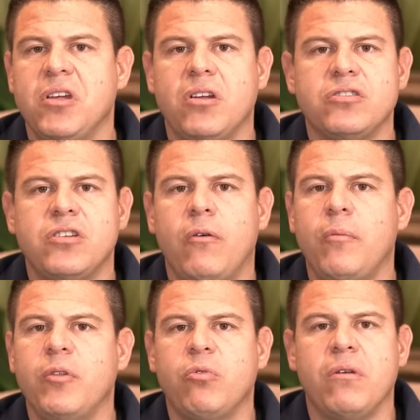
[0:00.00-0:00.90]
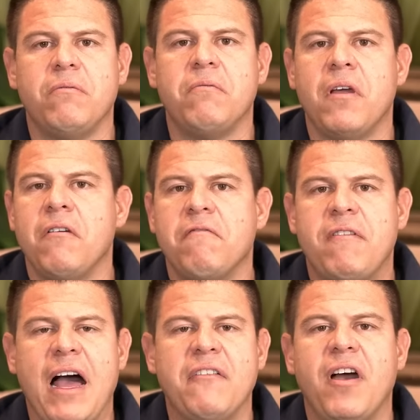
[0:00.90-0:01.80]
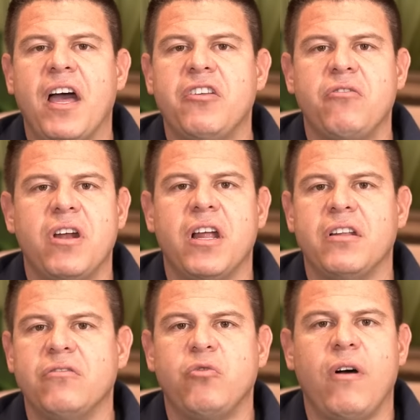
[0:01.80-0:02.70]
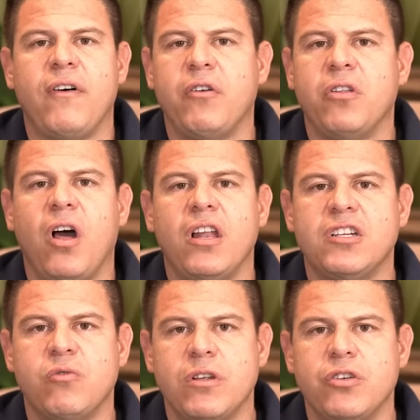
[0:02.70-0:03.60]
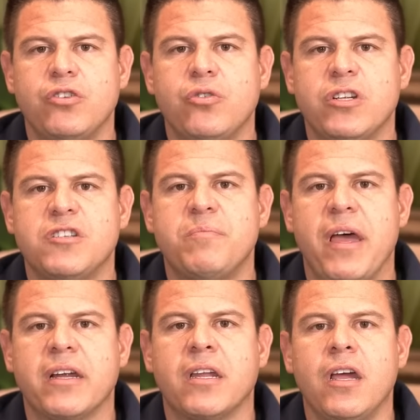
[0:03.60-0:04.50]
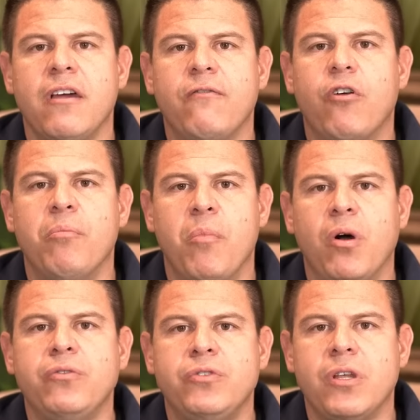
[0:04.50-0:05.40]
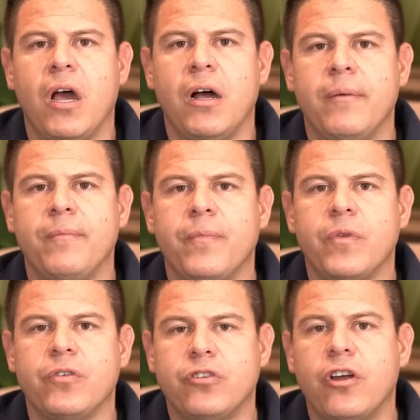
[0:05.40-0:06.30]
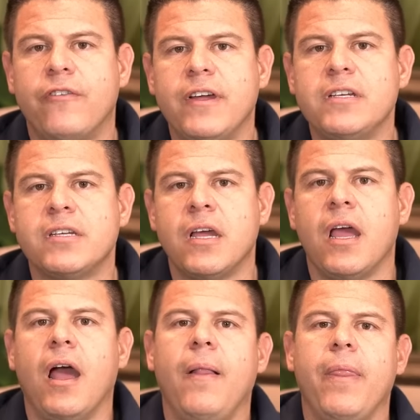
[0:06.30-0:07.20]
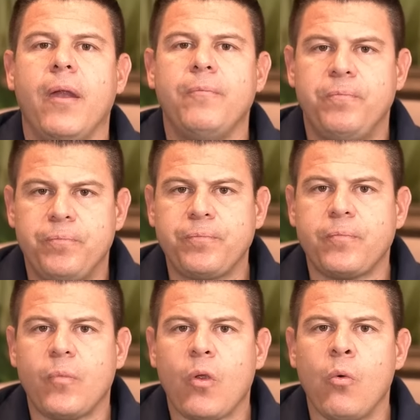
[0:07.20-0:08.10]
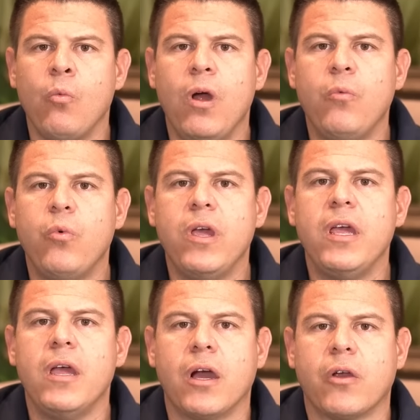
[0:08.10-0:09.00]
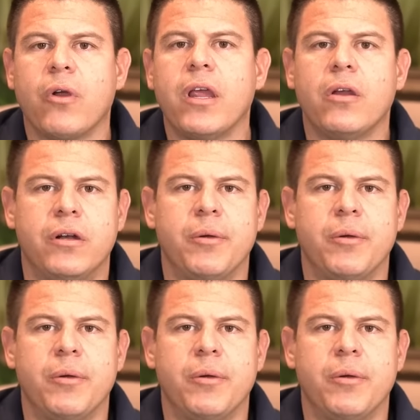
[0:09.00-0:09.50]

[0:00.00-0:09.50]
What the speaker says: somewhere between $500 and $1,200, what you should expect for most surveys. And then when we agree on a